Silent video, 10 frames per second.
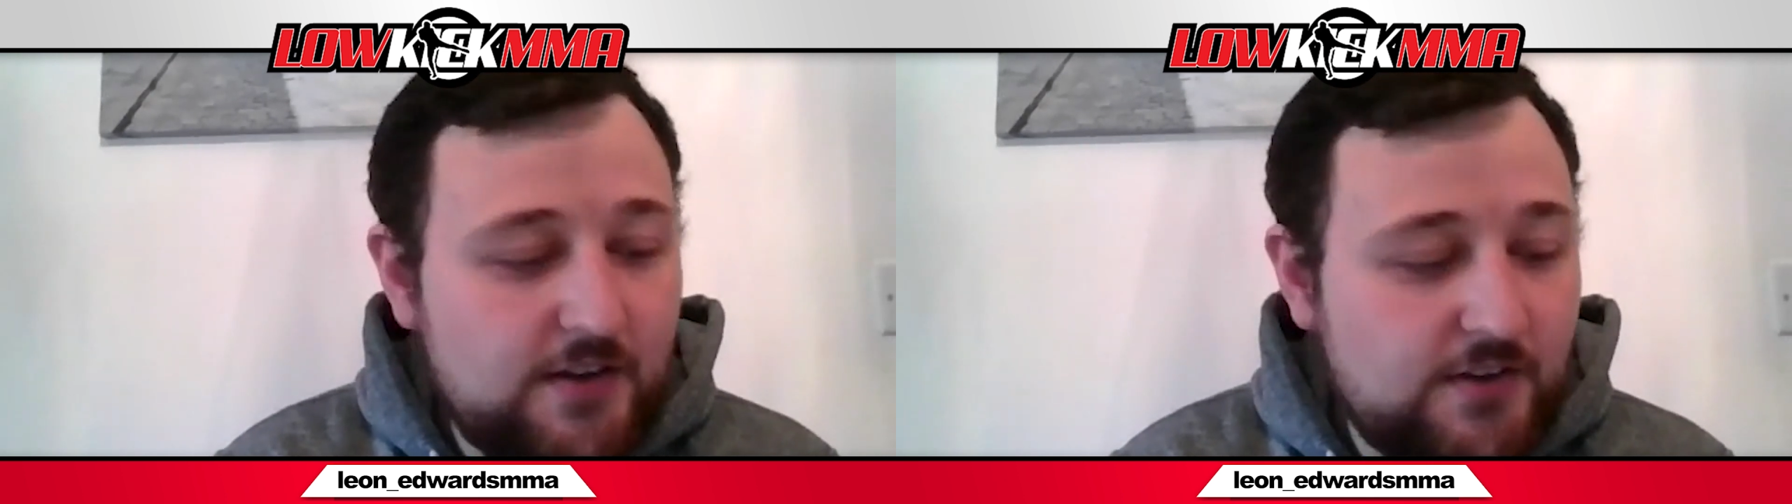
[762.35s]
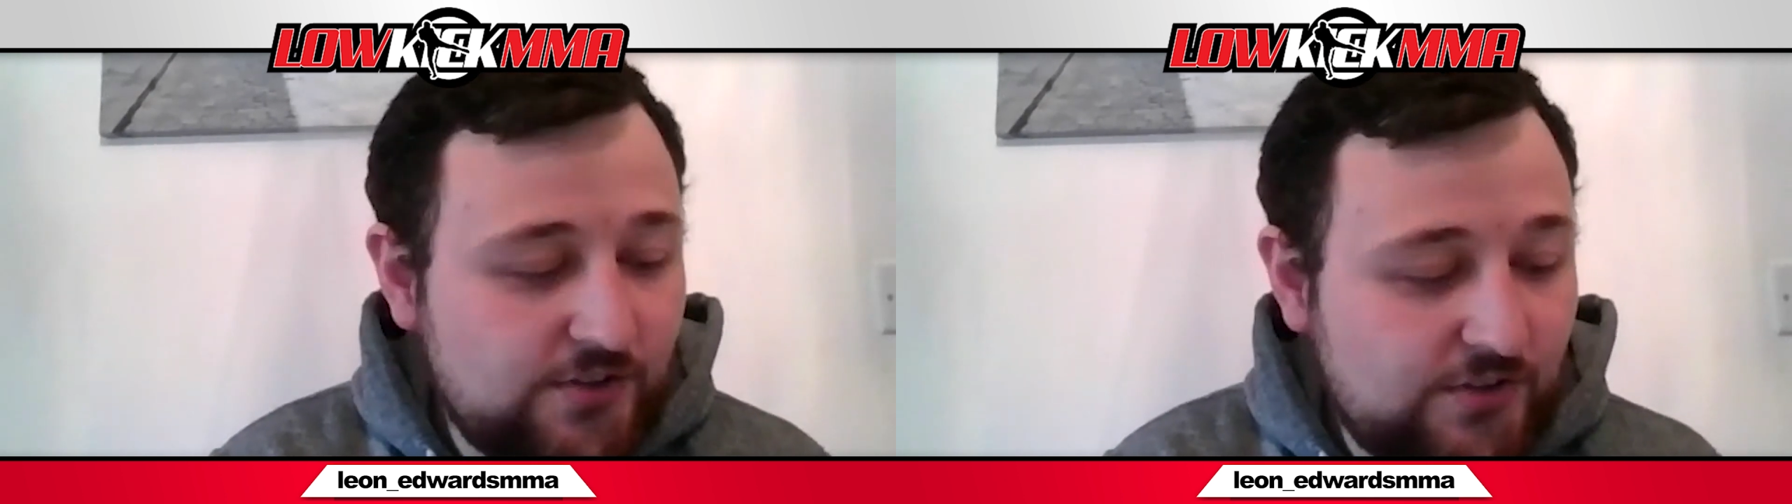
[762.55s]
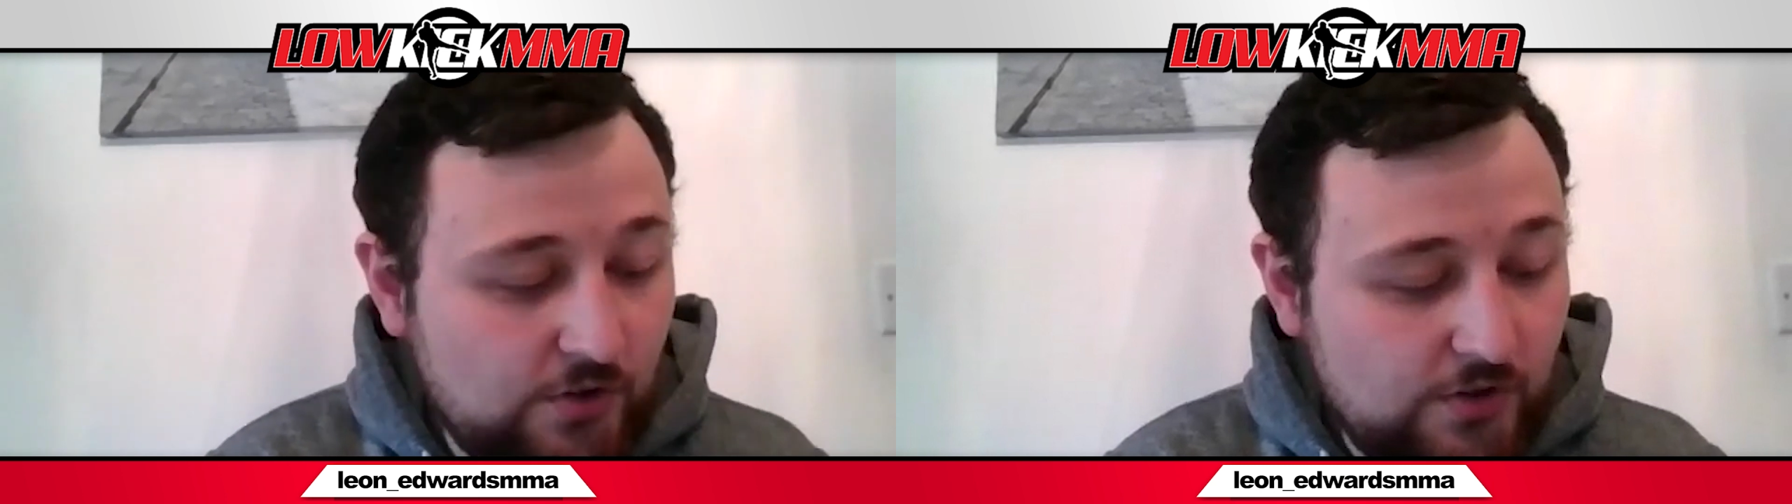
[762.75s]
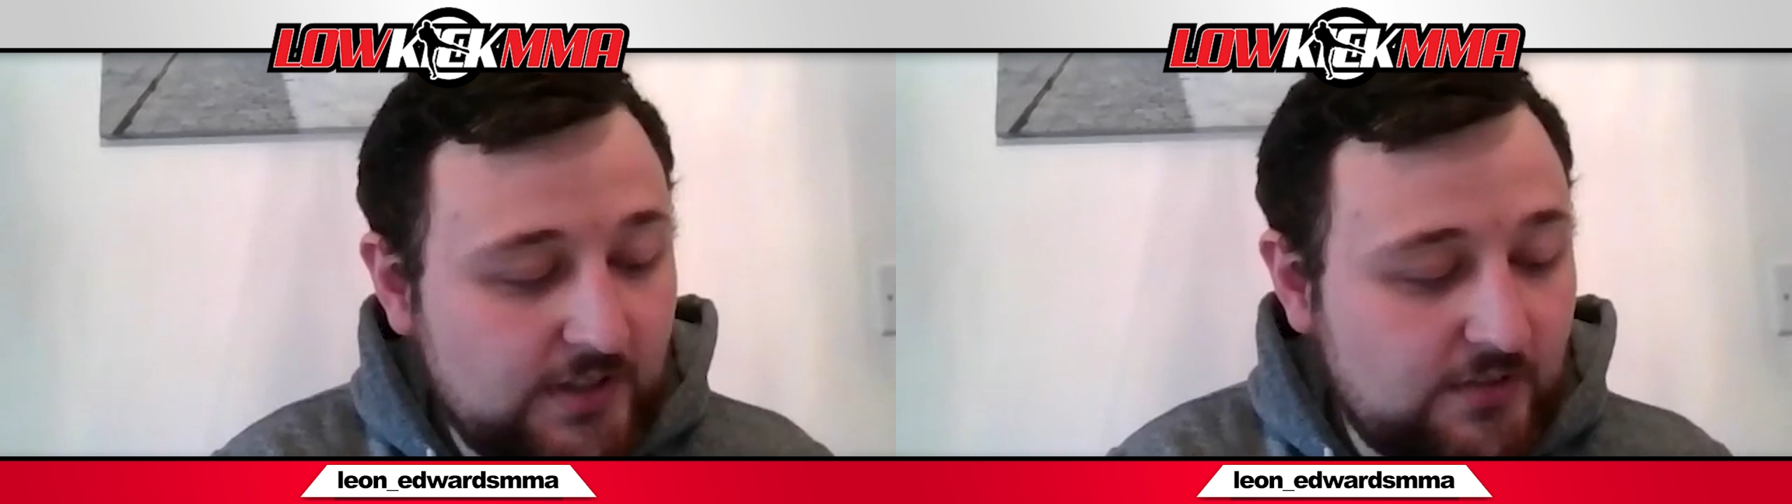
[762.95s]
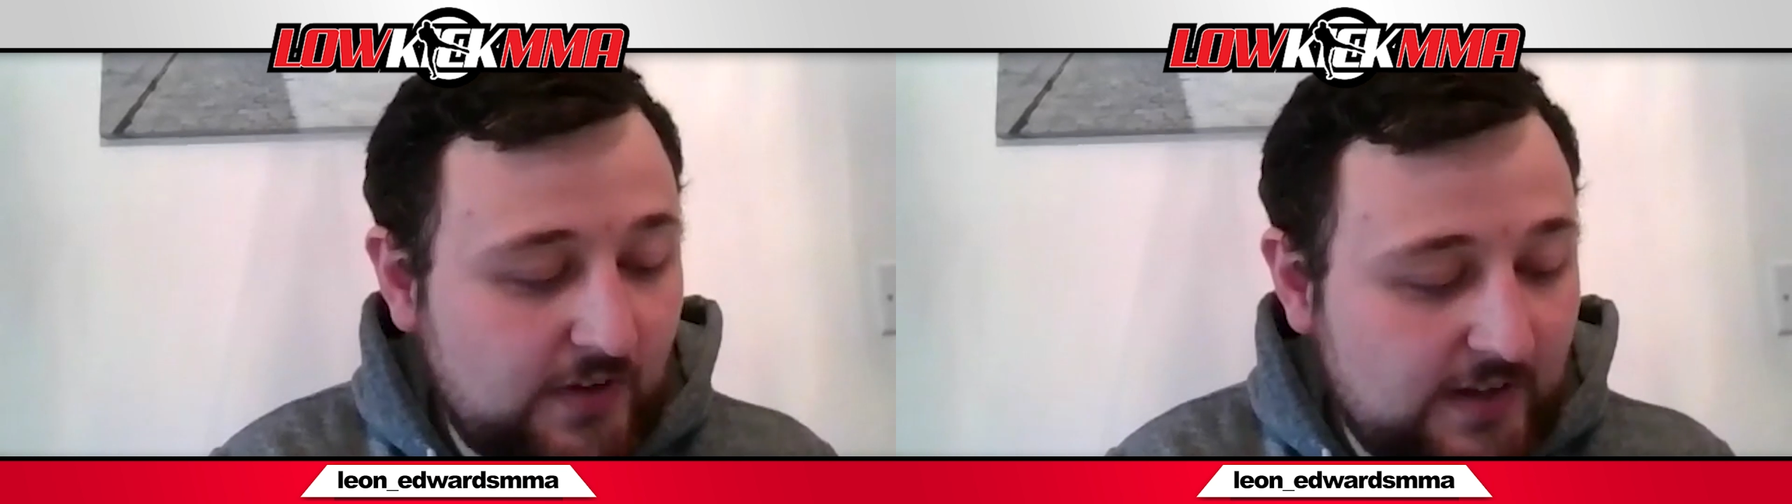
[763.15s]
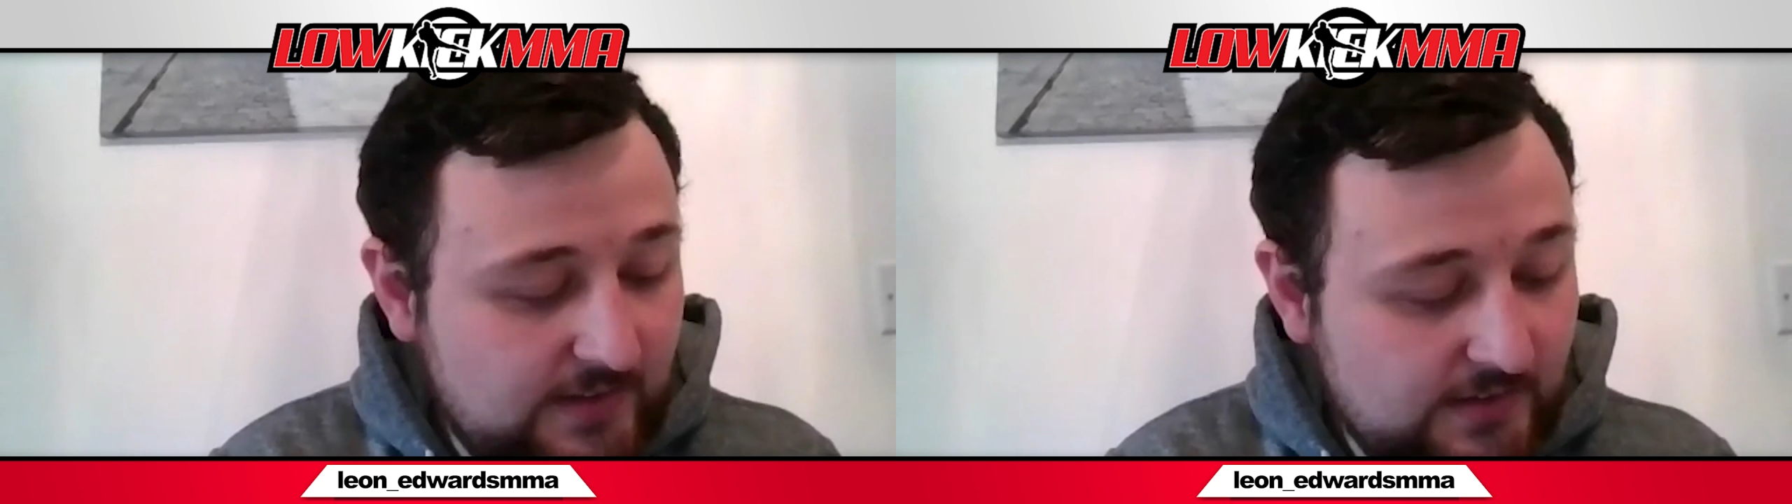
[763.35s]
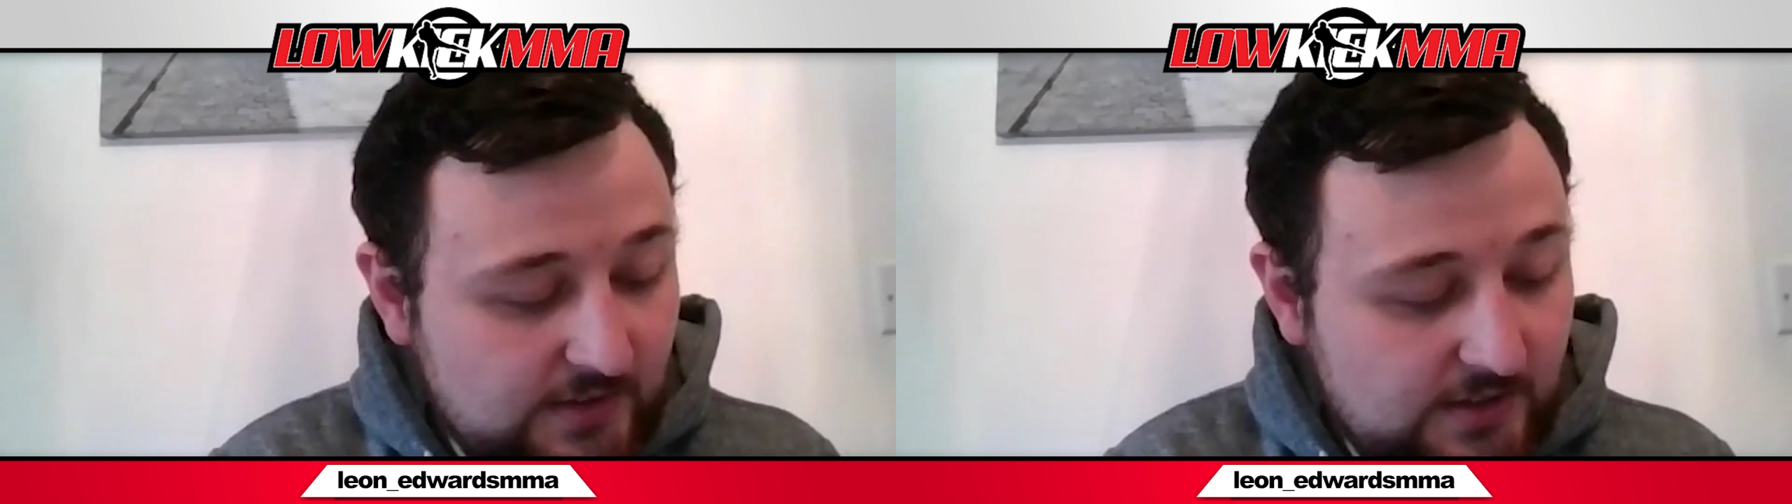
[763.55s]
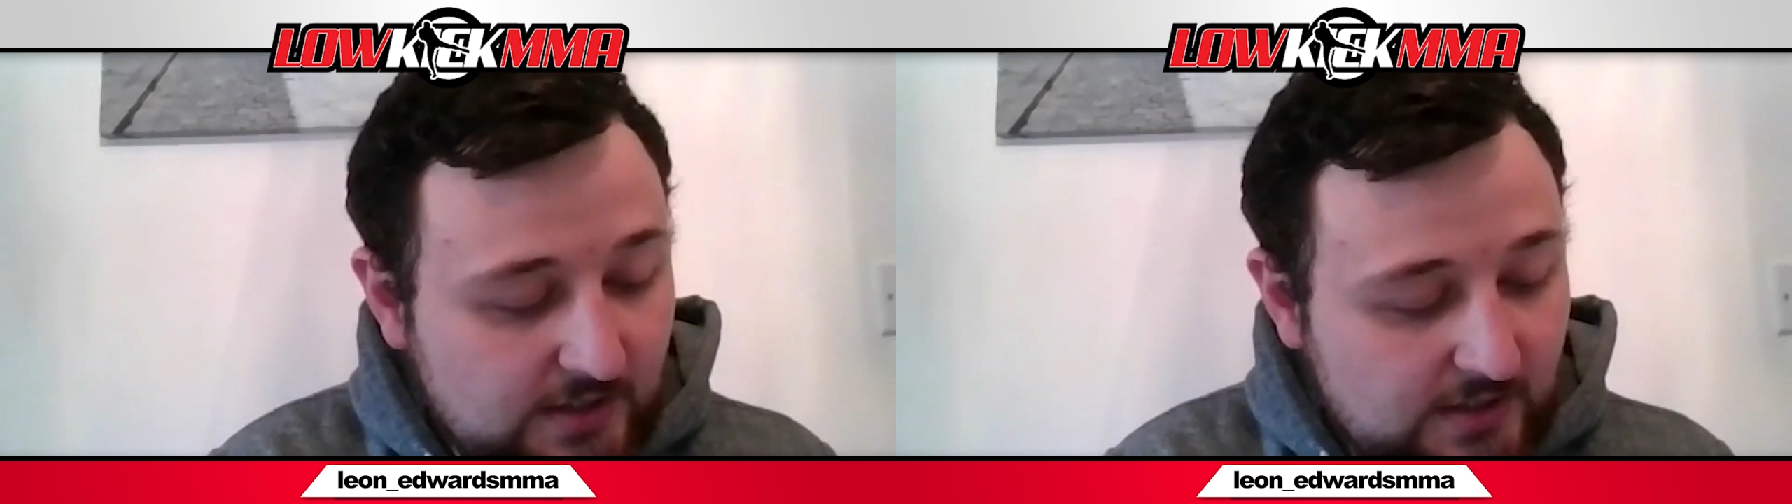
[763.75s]
and just all these fighters
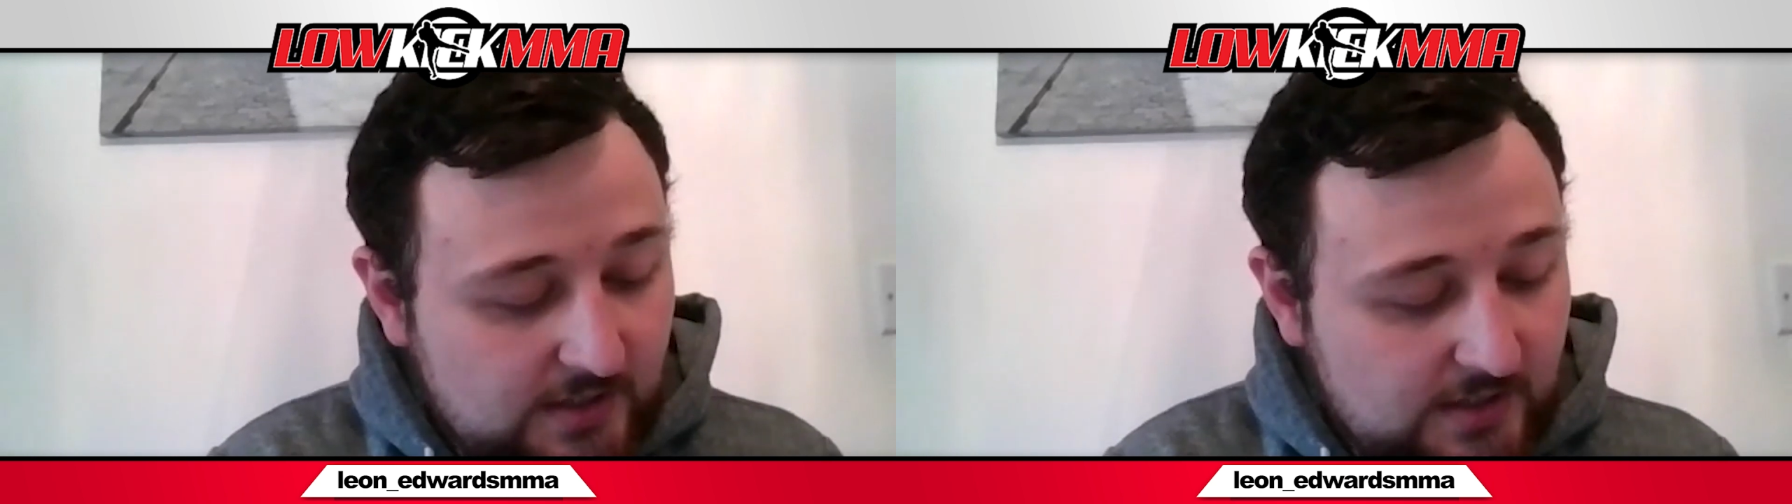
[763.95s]
are